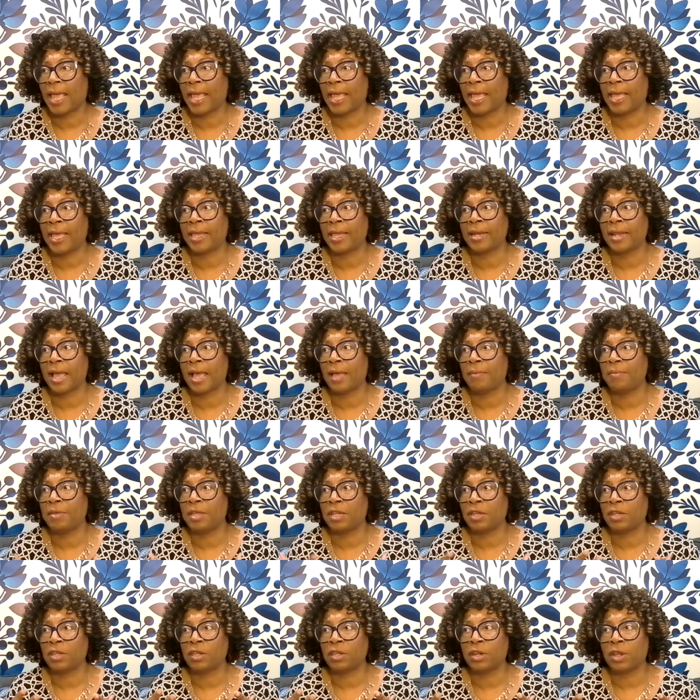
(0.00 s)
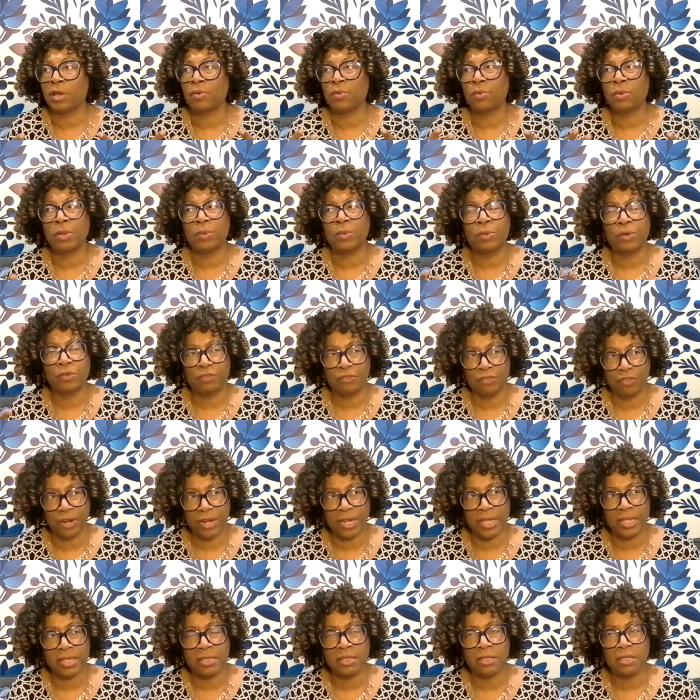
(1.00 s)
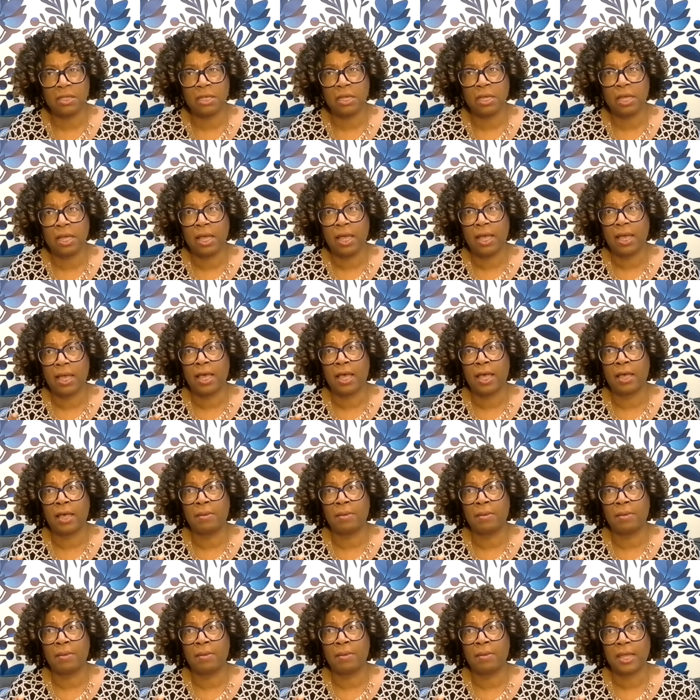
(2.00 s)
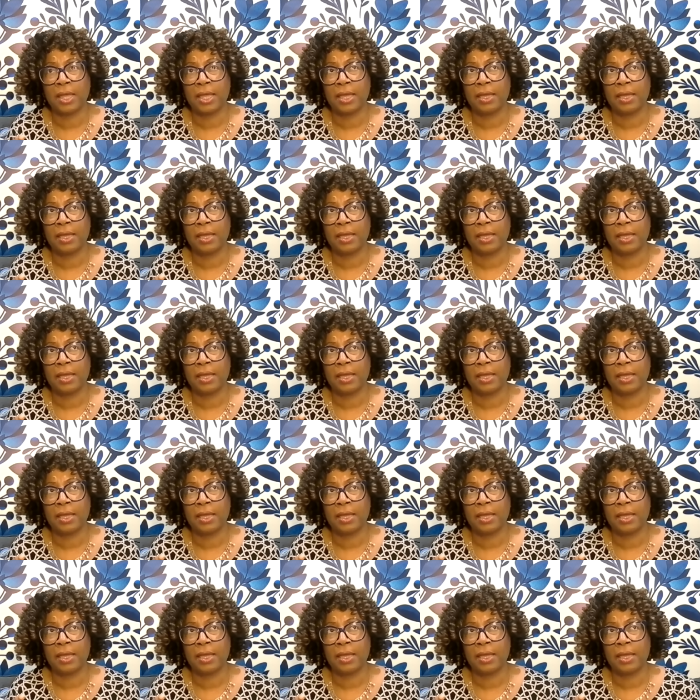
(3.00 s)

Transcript: And I mean, you know, we were friends, um,